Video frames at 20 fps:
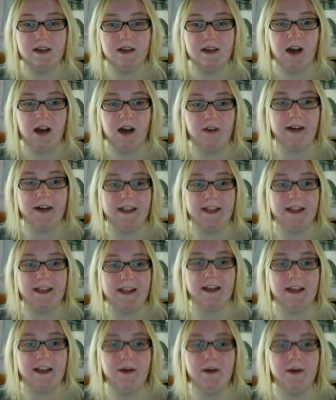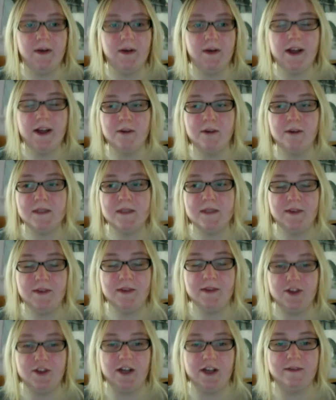Alrighty, the Authority opens up the
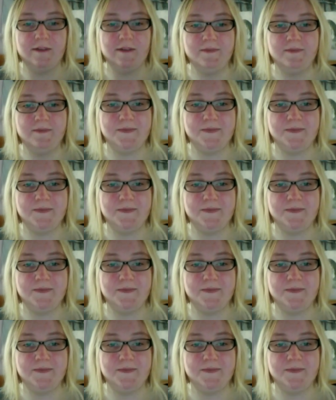show,